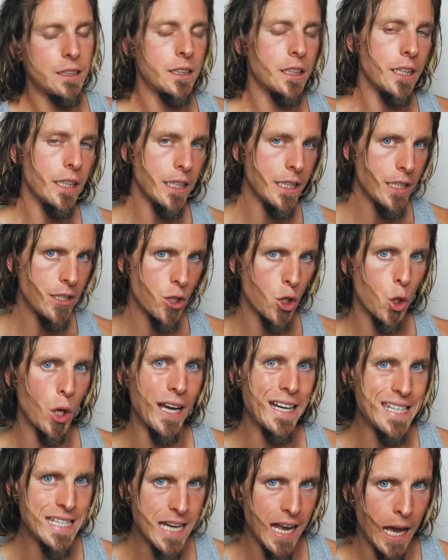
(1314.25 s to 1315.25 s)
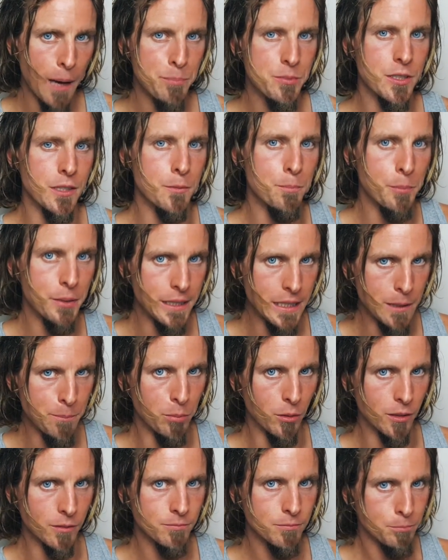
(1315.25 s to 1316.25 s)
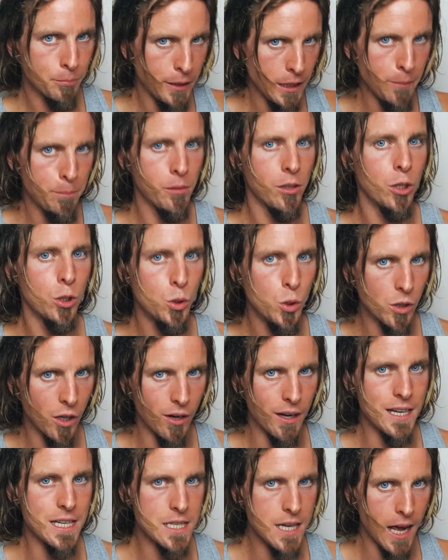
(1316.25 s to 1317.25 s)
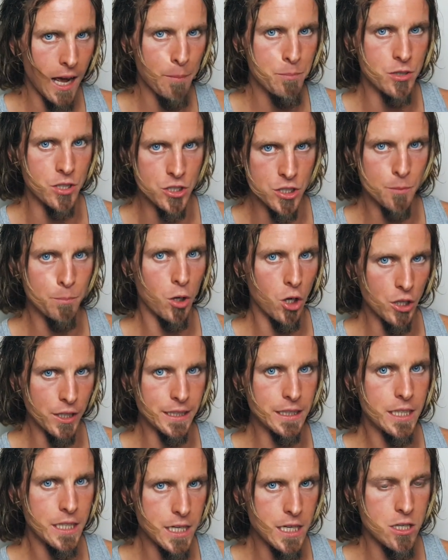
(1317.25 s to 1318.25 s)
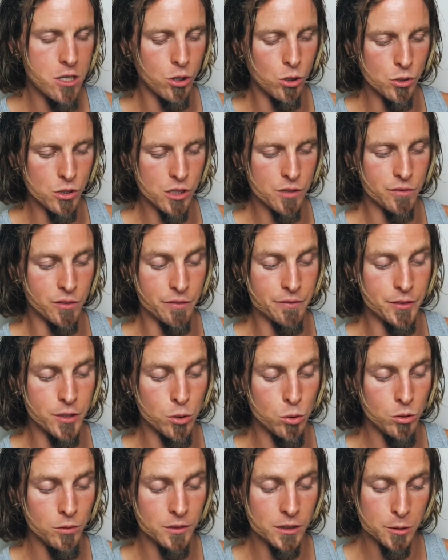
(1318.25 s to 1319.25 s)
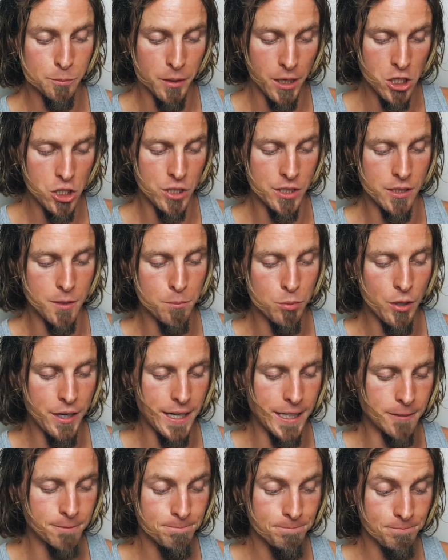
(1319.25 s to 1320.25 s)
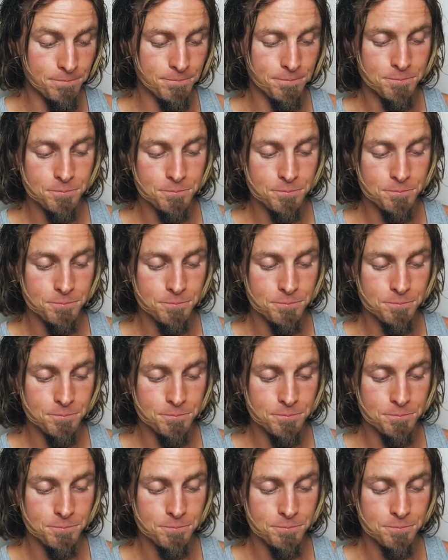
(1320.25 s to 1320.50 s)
Keto adapted people who are adapted to burning ketones for fuel, especially in the brain,